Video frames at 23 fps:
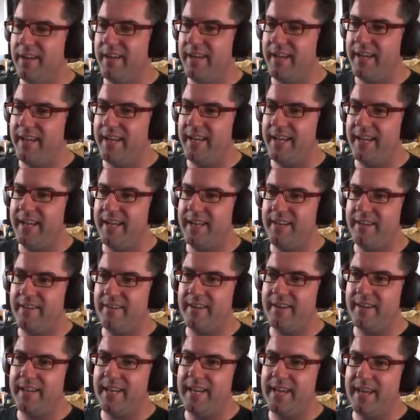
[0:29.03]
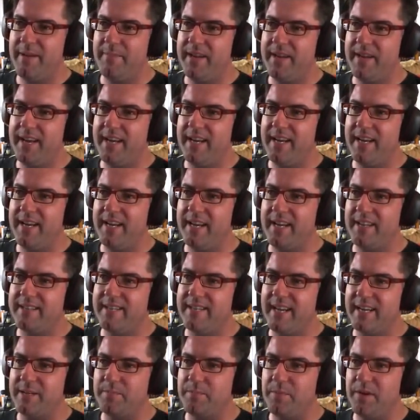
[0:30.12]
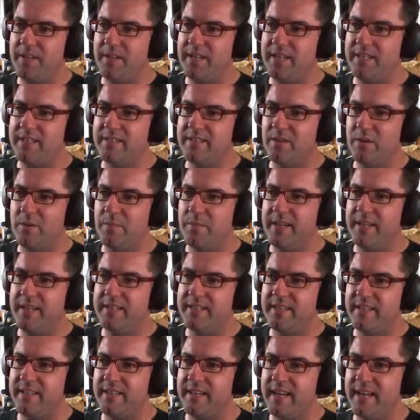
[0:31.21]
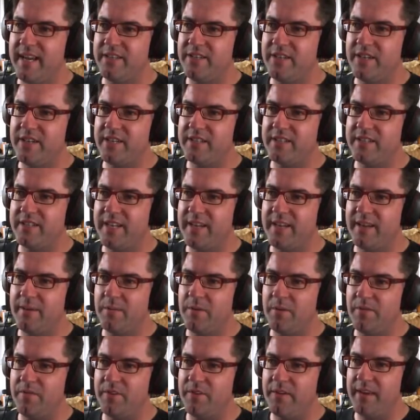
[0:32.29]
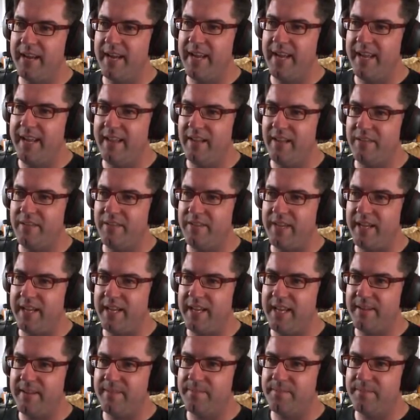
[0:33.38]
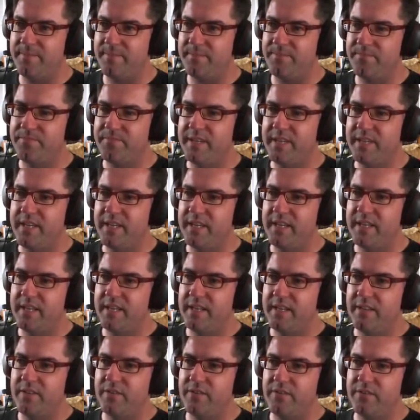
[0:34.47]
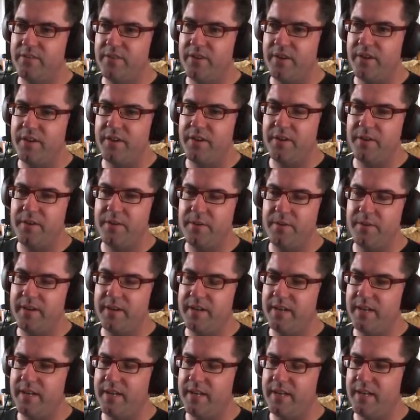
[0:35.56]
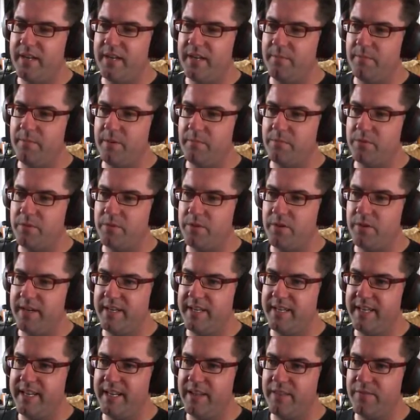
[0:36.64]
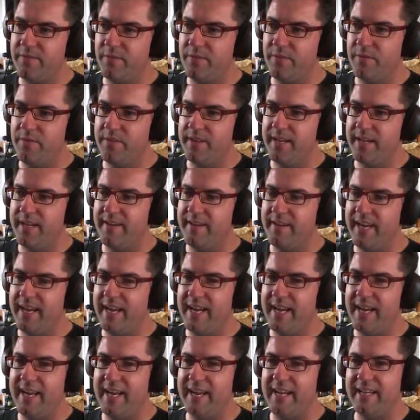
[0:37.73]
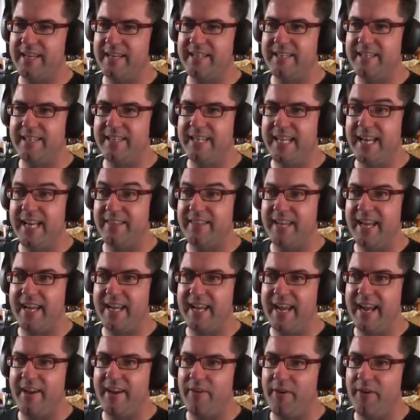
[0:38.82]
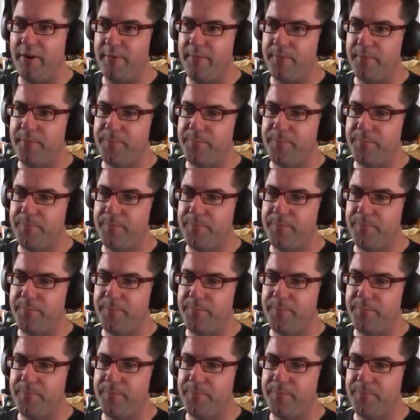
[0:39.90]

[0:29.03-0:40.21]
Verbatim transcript: And I keep getting attacked by these zombies. And as you can see, I'm not very healthy. So... I'm trying to get through there and get that arrow,